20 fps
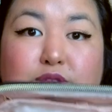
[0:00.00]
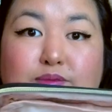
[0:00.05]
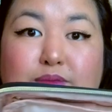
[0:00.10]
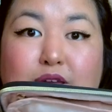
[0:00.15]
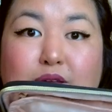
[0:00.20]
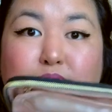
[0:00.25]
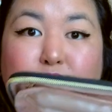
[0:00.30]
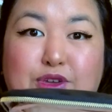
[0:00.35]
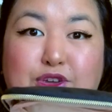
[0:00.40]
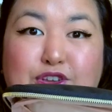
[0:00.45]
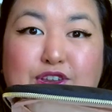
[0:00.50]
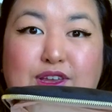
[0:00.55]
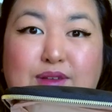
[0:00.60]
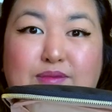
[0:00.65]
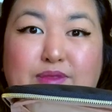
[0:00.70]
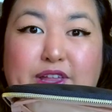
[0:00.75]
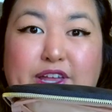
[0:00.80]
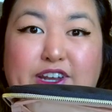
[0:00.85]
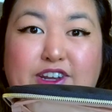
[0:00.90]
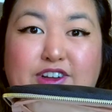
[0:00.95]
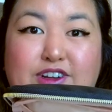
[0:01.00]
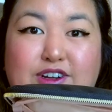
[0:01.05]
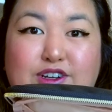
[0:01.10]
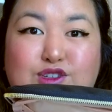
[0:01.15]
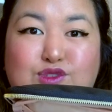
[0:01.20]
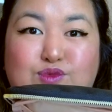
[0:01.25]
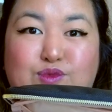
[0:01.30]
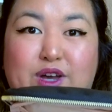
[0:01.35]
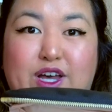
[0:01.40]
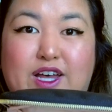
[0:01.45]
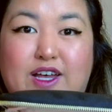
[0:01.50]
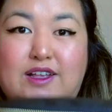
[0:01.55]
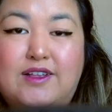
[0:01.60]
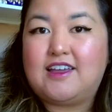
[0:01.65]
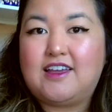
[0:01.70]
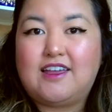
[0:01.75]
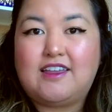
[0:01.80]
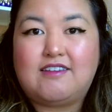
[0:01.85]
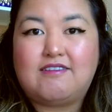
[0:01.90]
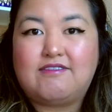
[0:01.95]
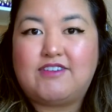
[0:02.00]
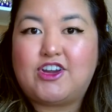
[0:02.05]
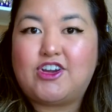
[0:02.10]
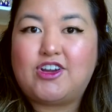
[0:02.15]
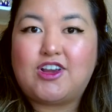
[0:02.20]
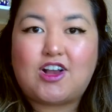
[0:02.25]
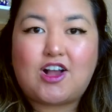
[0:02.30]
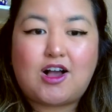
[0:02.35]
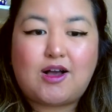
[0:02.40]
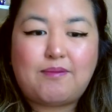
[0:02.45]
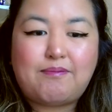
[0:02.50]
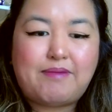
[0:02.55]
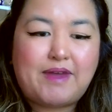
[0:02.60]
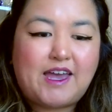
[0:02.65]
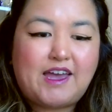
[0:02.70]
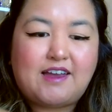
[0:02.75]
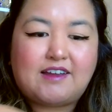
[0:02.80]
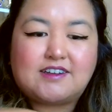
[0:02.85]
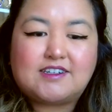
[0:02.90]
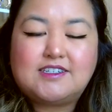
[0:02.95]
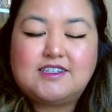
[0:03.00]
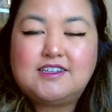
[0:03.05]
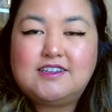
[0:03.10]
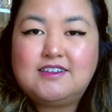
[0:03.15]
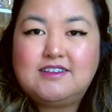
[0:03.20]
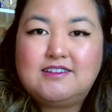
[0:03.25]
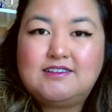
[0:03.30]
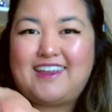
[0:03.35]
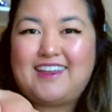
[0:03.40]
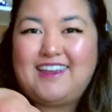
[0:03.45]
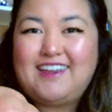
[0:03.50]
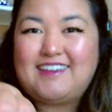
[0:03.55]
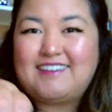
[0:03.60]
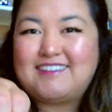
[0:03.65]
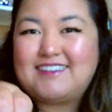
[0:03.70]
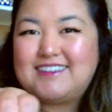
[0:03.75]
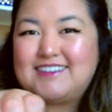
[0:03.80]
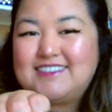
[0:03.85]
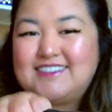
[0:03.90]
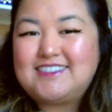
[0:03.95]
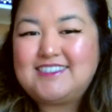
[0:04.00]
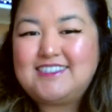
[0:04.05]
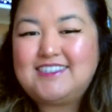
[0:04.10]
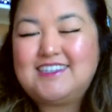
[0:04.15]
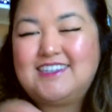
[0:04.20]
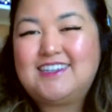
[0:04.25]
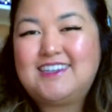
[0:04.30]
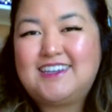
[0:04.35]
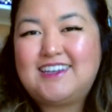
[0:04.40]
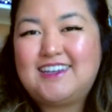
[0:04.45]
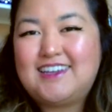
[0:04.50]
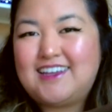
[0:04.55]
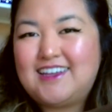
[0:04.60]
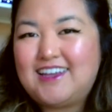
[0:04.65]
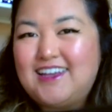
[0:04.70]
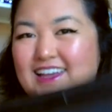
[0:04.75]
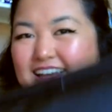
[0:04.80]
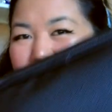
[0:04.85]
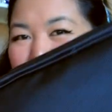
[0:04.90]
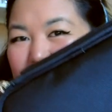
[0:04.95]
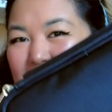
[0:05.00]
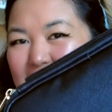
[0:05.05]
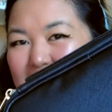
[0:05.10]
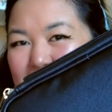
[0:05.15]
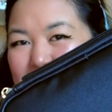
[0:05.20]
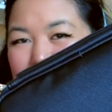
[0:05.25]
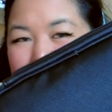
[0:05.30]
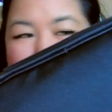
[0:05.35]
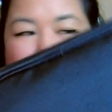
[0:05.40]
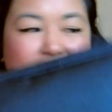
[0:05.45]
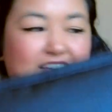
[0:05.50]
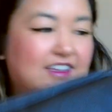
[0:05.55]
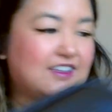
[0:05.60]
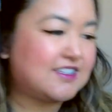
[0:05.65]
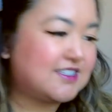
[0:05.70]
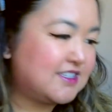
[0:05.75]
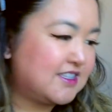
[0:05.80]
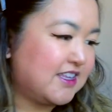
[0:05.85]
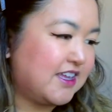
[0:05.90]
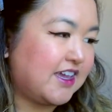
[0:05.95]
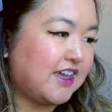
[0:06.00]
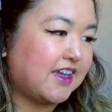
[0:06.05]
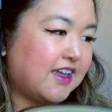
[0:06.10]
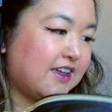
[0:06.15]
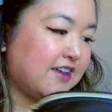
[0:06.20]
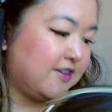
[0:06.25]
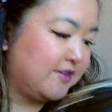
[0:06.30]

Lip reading: my beauty blender as well. Again, very compact. Yes, love this thing.